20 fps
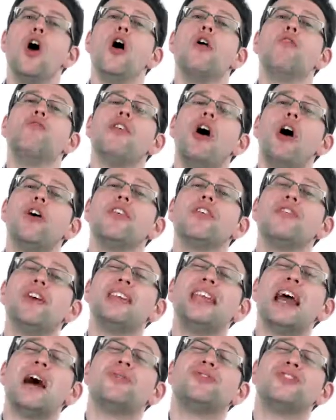rather
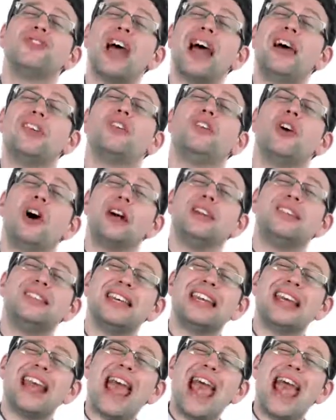than now
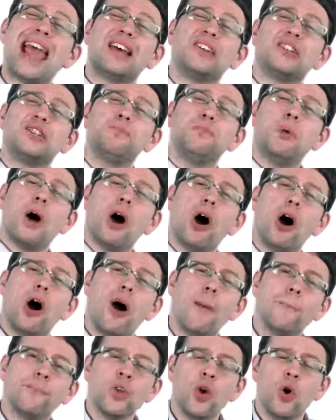standardizing x
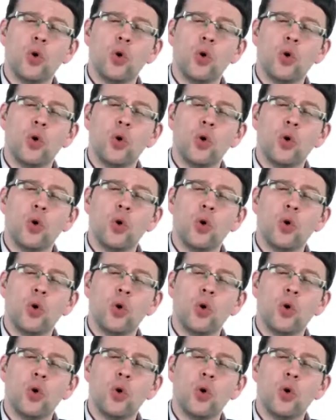bar,